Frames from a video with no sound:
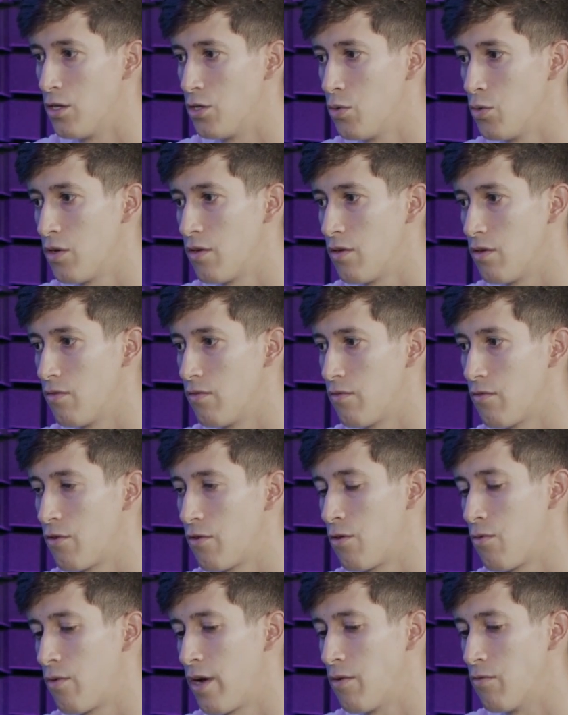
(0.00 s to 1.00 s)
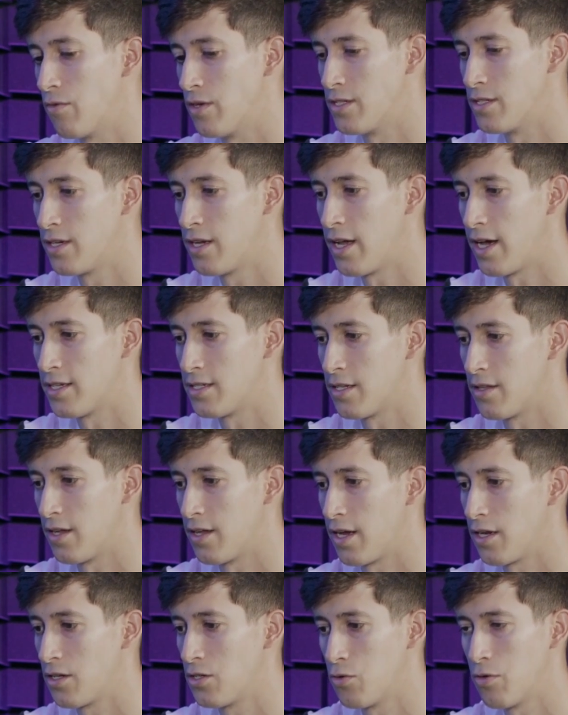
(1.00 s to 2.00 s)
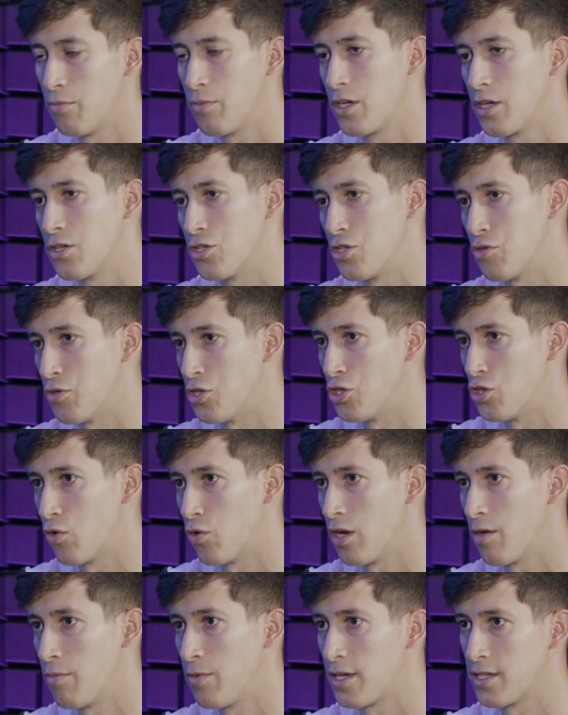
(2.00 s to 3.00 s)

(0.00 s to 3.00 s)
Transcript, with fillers: do it for the right reason, as in like do it because you enjoy it.